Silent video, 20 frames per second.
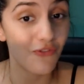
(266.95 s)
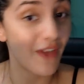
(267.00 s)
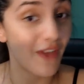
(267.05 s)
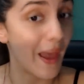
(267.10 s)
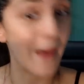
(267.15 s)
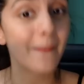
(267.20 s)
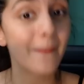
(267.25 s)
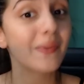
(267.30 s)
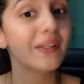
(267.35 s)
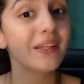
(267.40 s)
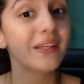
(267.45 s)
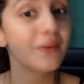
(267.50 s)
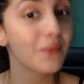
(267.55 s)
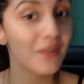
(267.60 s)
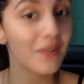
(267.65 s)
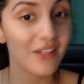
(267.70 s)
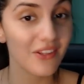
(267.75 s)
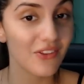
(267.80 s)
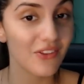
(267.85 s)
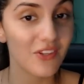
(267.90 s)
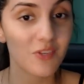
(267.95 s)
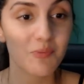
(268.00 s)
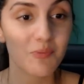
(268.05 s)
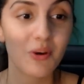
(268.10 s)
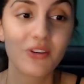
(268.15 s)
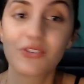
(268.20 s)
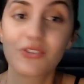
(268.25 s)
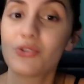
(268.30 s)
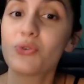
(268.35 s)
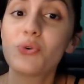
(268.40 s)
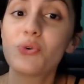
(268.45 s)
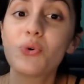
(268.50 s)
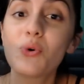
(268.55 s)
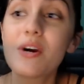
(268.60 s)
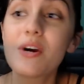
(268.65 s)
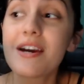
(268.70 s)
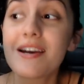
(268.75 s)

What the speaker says: family with, this person who,